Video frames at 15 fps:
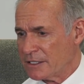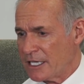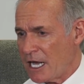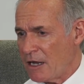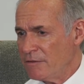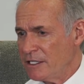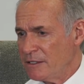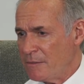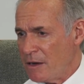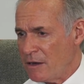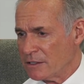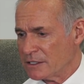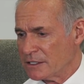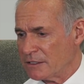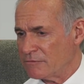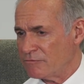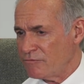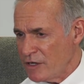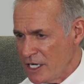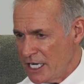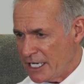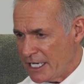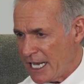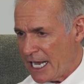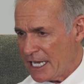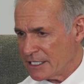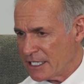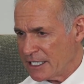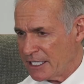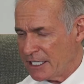The only mask that really
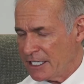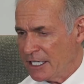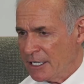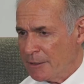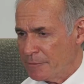has any